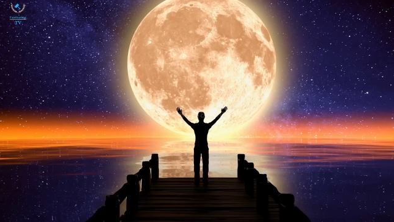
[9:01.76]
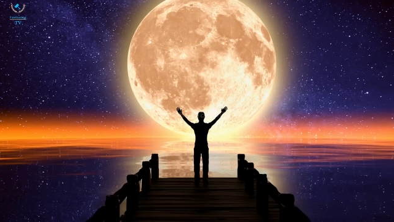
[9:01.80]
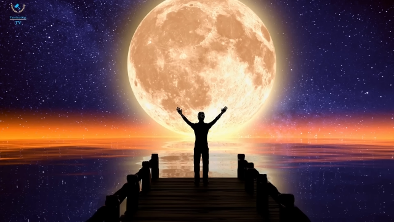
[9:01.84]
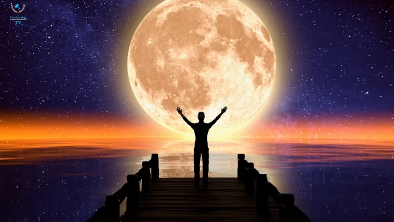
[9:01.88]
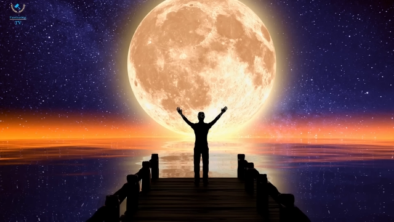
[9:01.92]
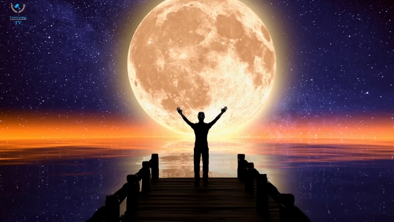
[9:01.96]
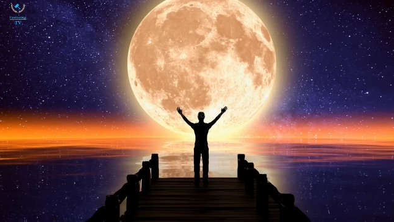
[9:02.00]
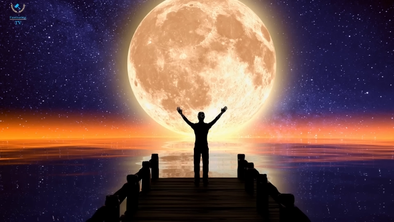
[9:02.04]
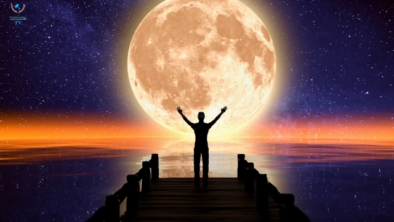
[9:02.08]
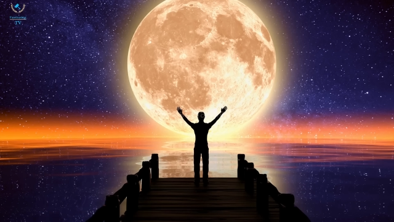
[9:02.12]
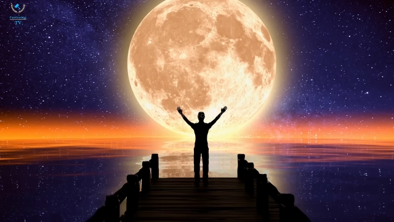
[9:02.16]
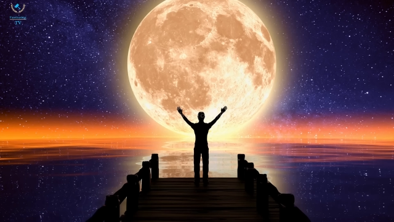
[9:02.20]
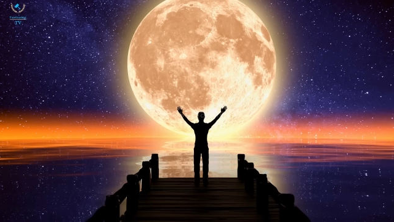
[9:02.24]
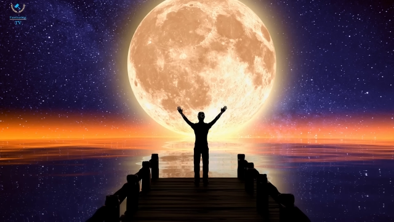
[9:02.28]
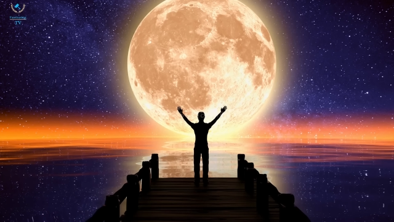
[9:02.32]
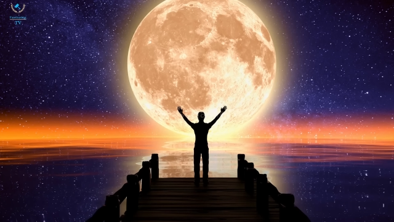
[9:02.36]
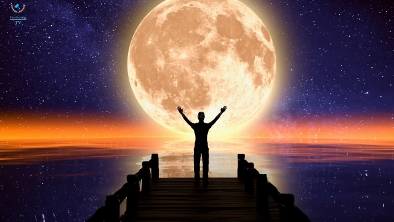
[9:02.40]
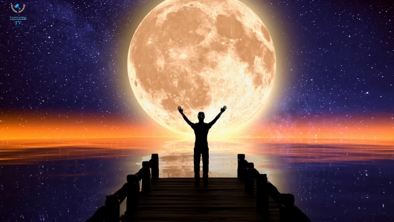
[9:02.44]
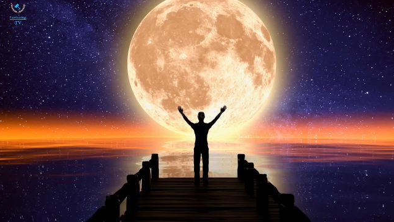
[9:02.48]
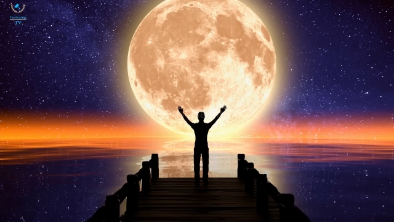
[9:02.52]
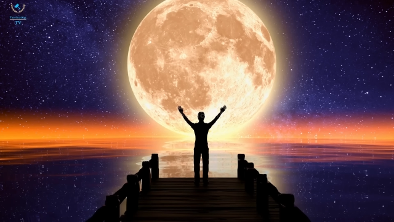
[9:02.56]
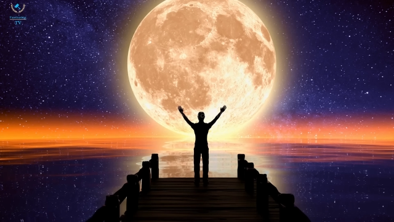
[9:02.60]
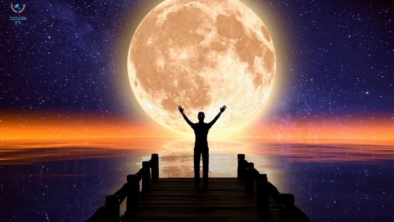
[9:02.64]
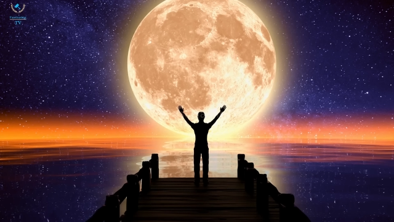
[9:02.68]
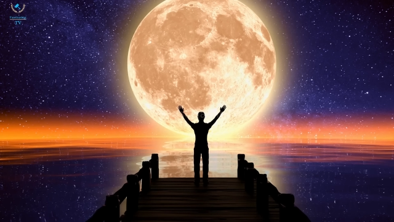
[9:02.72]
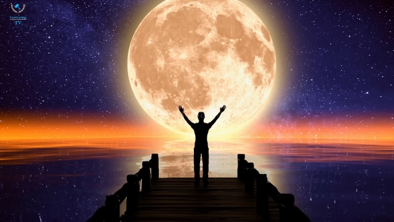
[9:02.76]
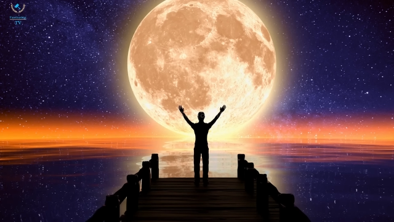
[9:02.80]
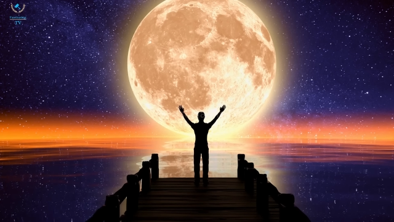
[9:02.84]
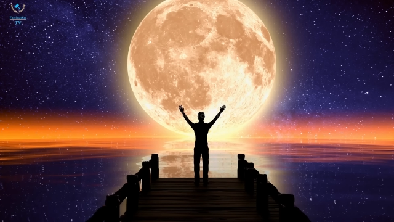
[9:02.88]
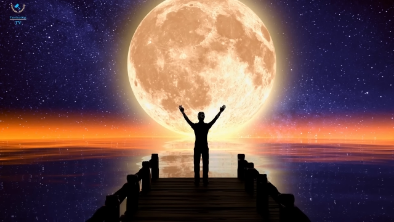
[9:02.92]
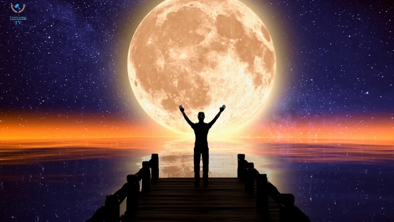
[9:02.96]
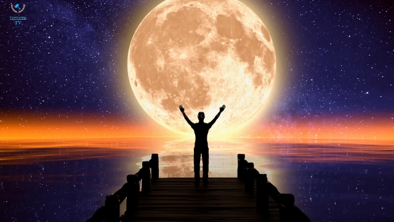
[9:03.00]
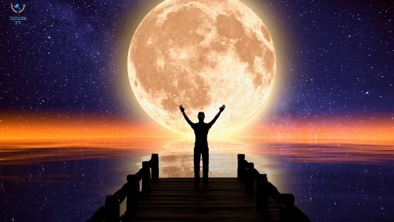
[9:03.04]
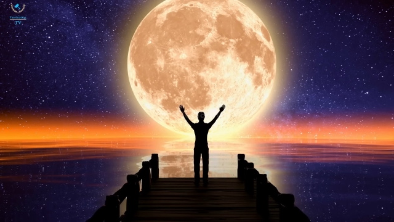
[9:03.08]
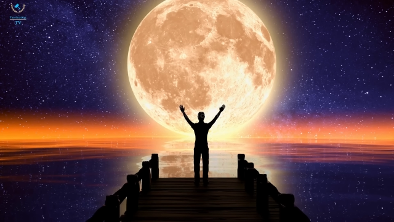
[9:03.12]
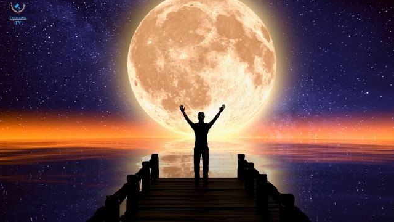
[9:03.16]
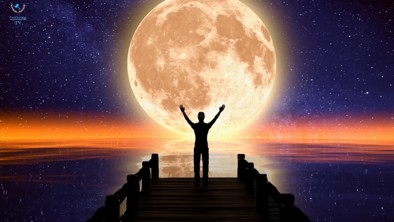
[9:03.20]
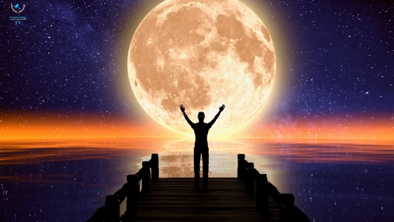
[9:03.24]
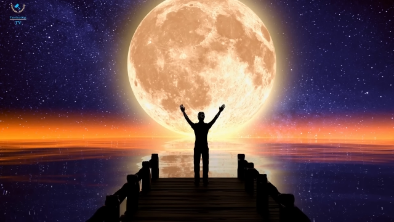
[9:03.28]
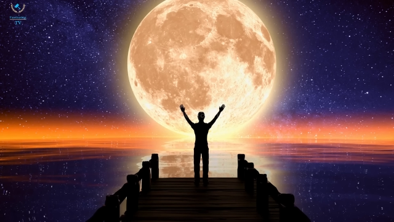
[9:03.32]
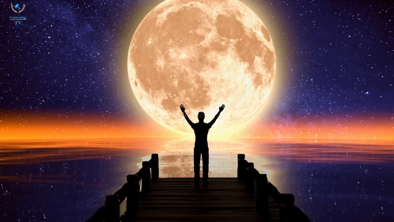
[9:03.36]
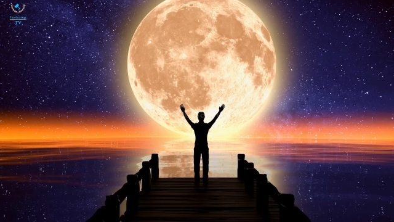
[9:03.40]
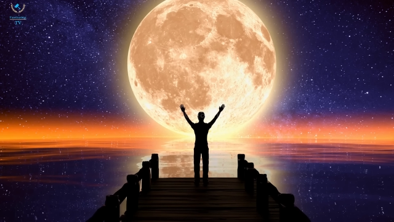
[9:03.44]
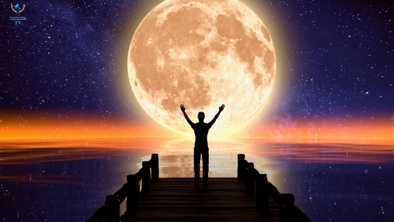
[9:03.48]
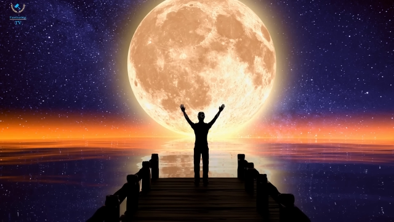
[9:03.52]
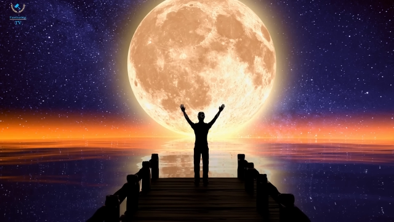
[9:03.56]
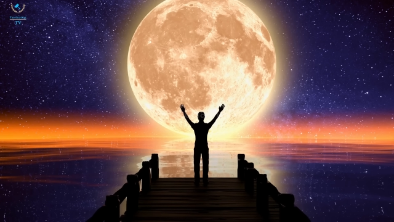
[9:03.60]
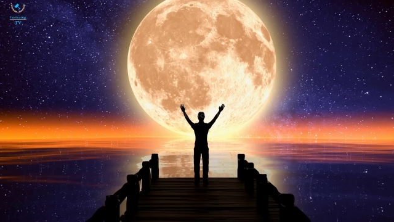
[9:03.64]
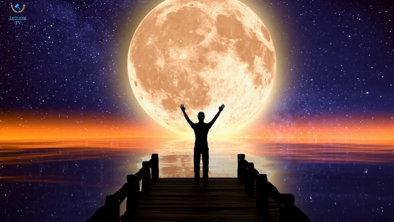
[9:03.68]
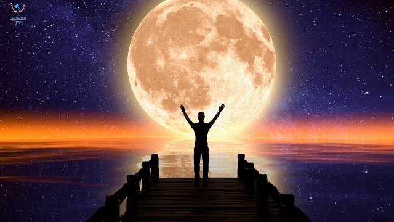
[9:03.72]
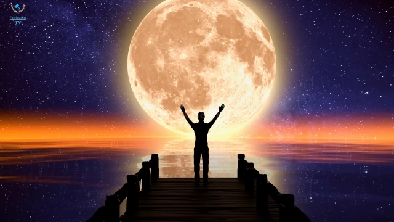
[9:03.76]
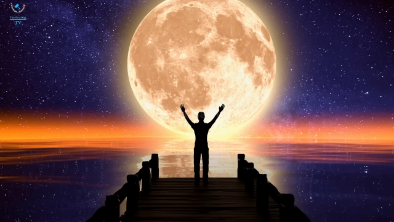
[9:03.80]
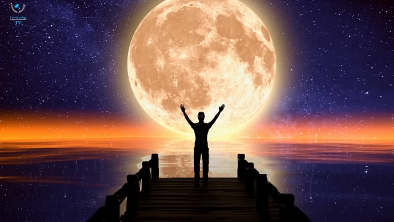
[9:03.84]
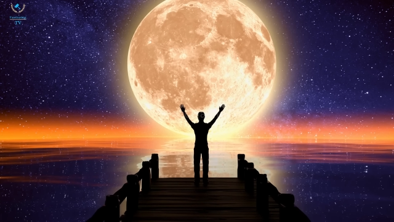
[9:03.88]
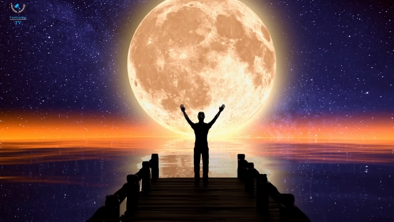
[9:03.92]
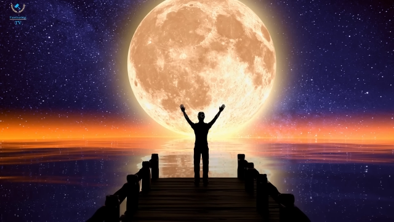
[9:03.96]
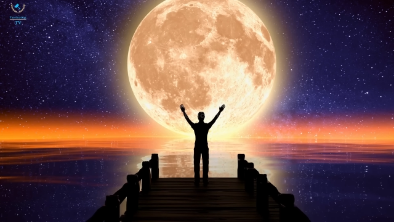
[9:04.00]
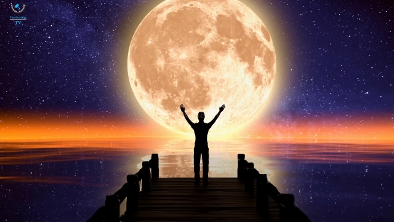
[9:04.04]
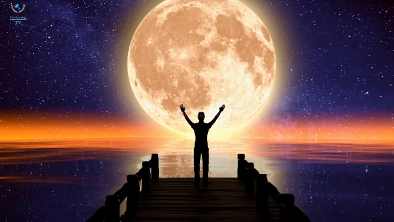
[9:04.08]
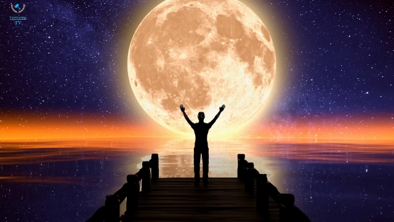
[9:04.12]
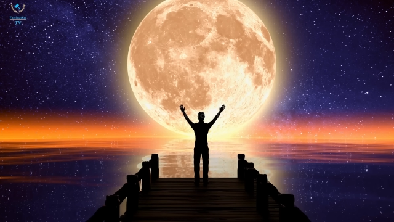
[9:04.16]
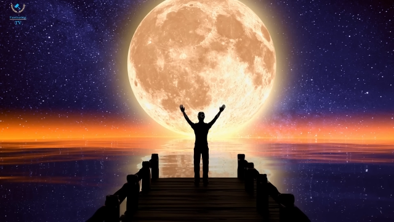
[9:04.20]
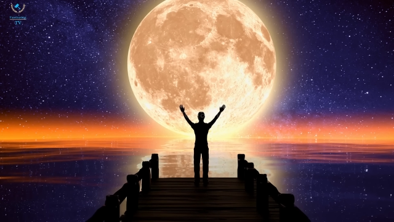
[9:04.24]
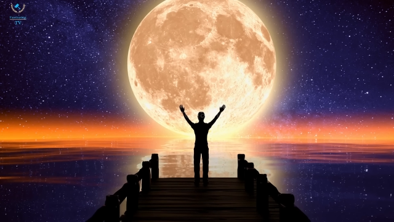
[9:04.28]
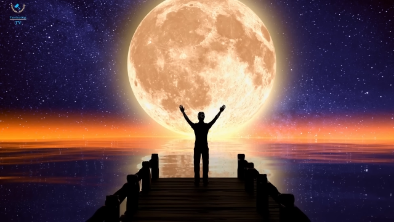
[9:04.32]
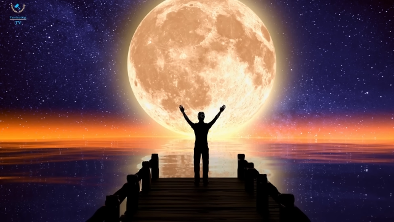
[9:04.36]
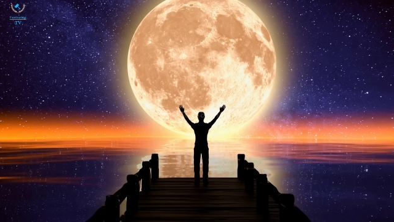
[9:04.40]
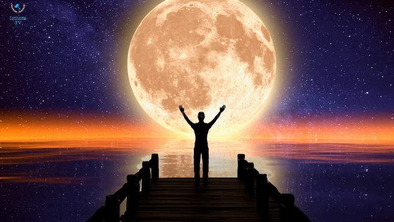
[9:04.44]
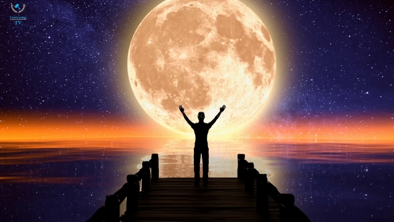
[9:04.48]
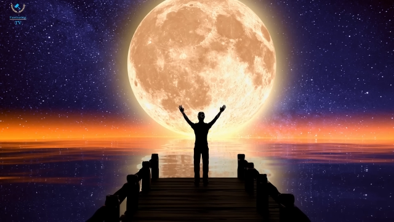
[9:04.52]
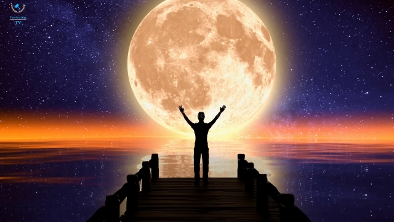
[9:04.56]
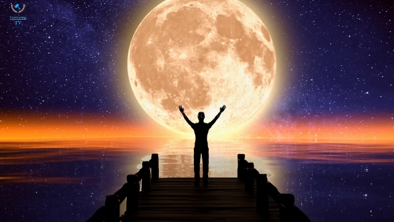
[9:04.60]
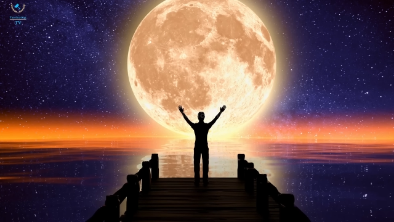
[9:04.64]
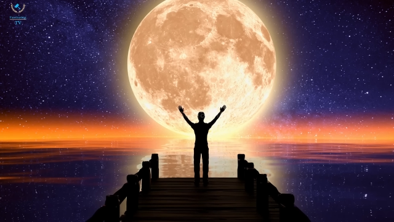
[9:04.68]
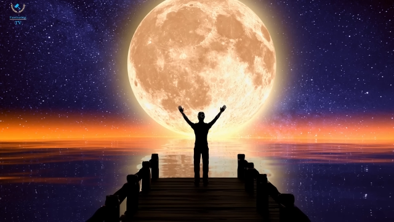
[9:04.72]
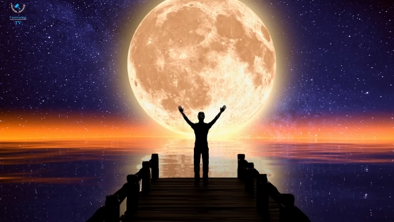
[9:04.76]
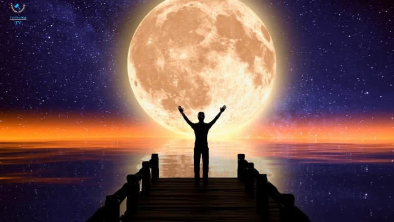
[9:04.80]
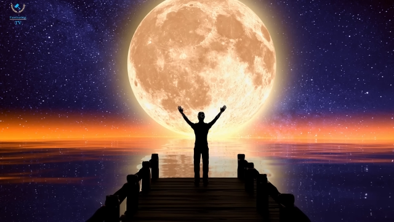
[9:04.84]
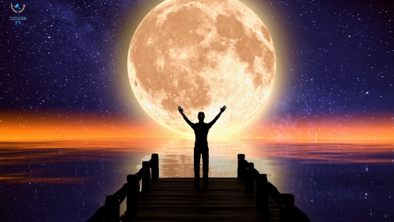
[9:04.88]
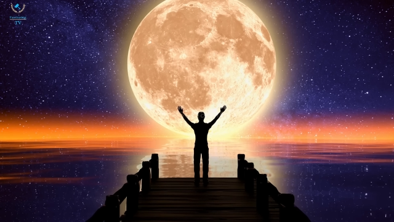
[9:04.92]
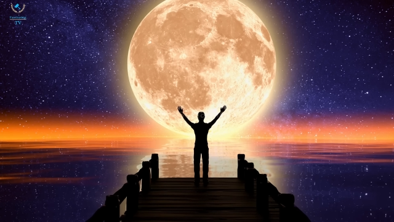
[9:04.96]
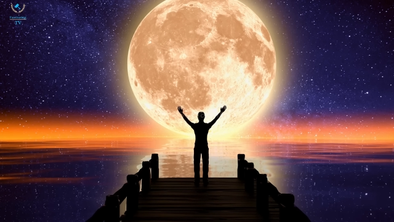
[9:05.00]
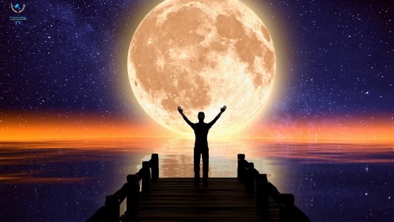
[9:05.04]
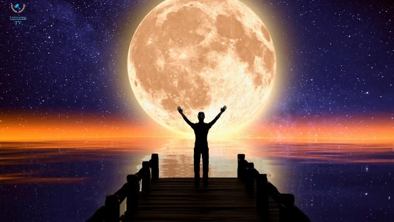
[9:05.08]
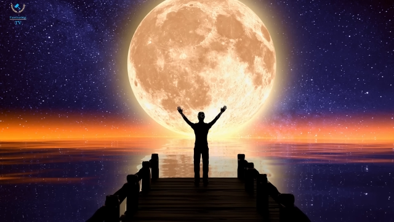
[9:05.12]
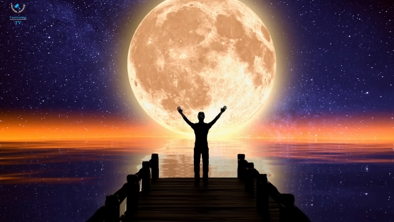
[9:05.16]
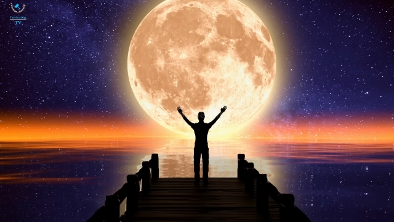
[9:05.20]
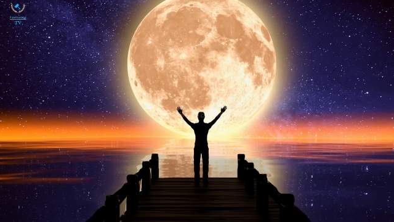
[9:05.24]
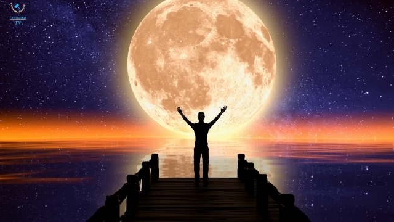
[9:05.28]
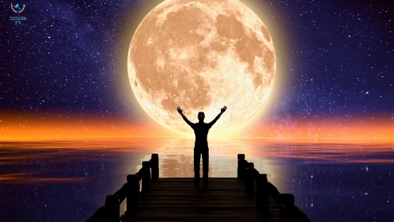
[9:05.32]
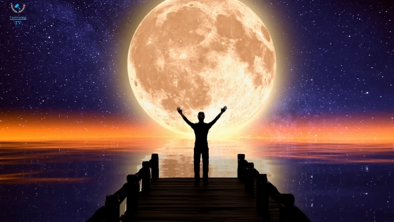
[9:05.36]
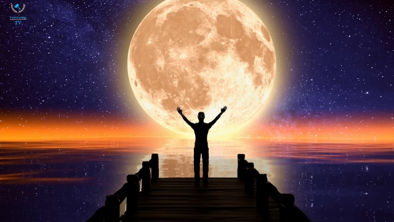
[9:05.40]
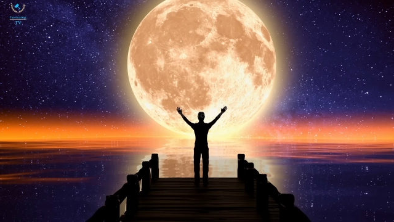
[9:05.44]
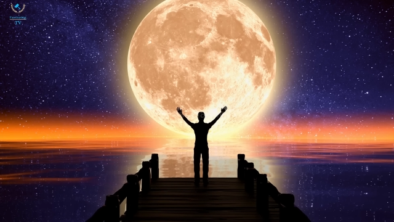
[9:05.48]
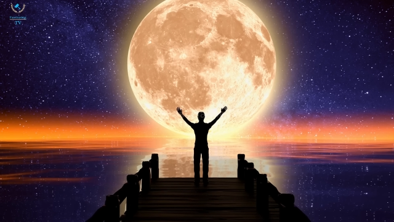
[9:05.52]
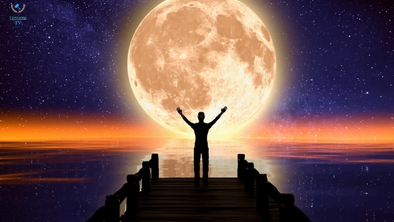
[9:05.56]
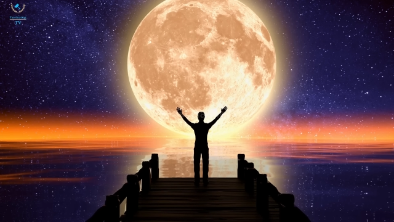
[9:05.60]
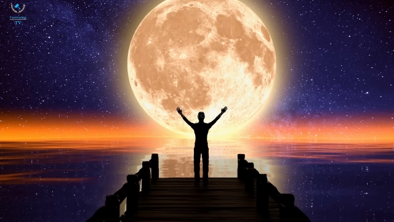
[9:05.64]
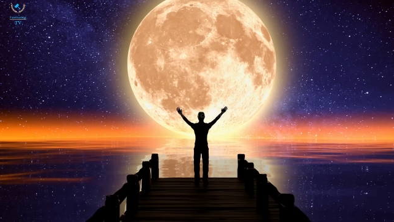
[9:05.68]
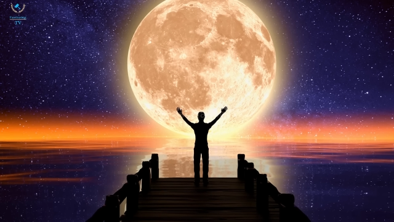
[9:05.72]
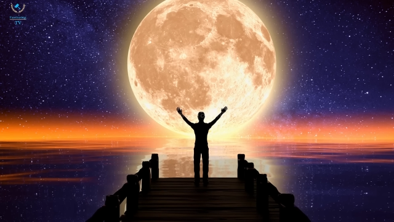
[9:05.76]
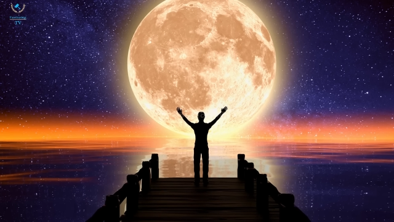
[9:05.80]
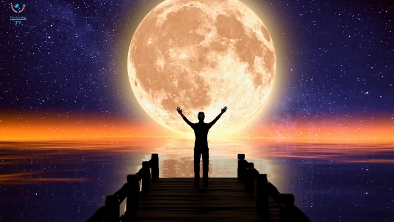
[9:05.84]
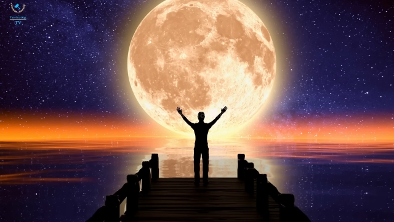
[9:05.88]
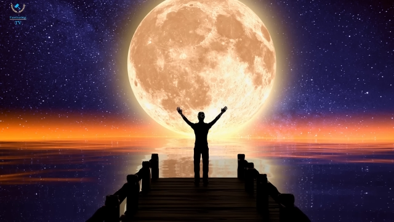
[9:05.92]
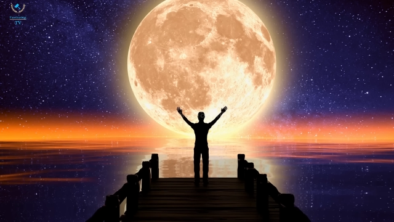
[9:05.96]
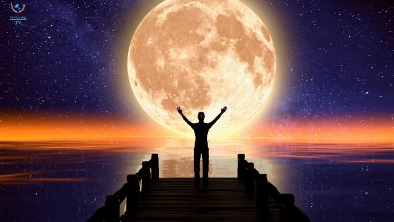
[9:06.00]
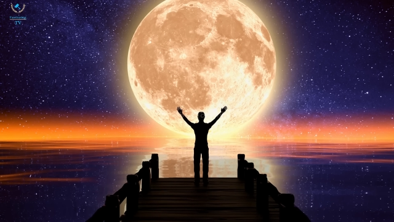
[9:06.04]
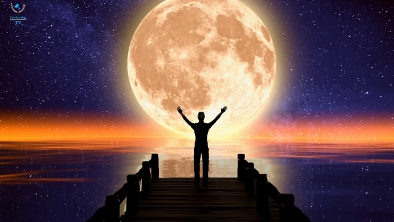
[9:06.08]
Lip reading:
(no speaker visible)